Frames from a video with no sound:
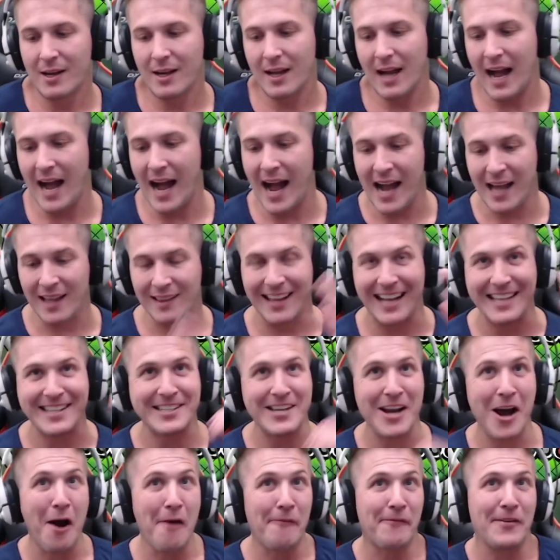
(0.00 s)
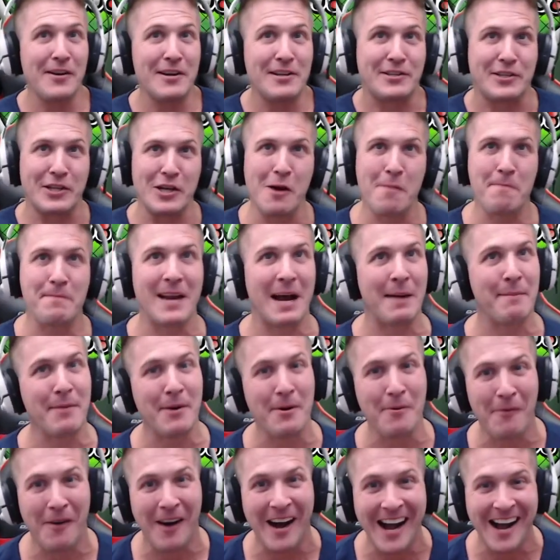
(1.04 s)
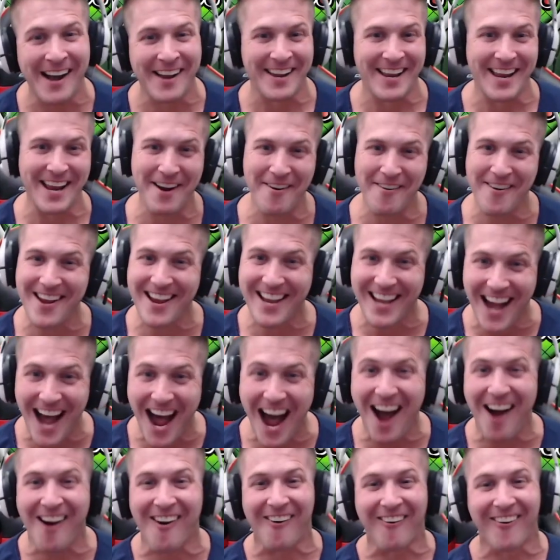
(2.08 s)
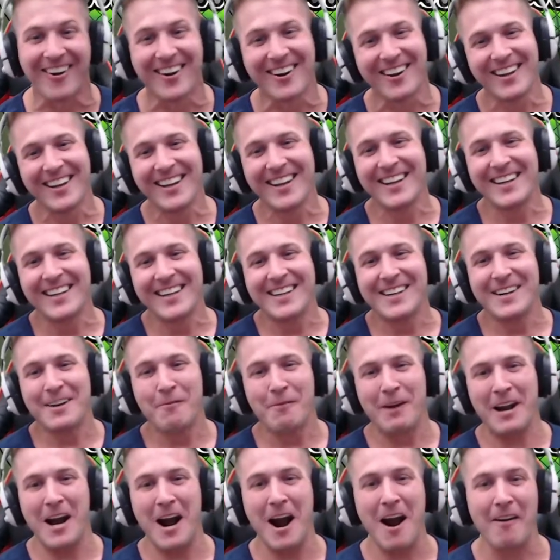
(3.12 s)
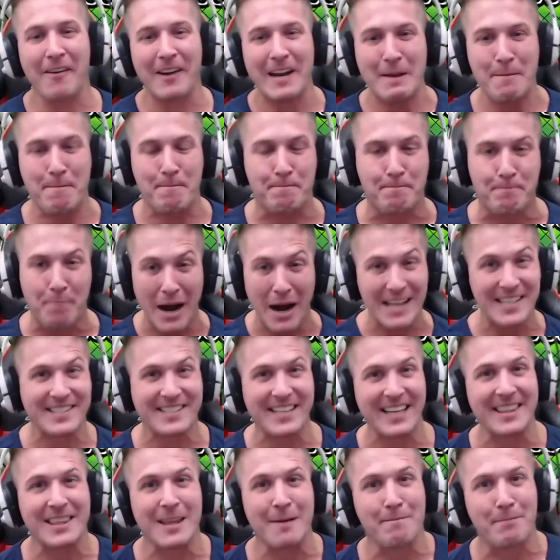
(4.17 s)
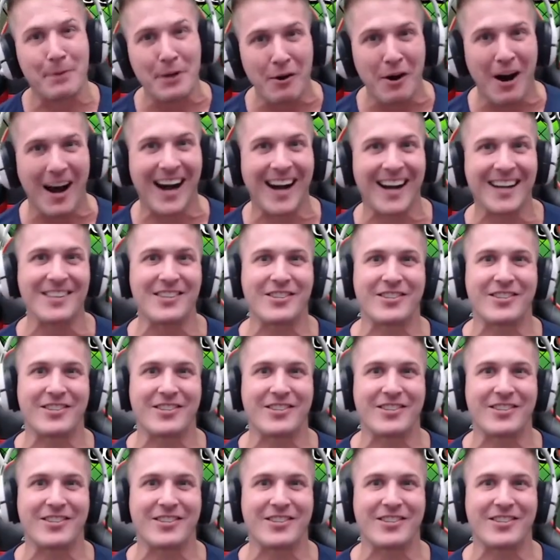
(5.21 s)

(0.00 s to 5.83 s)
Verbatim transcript: Oh, let's go for dupe number one. Here we go. We already busted the Buhan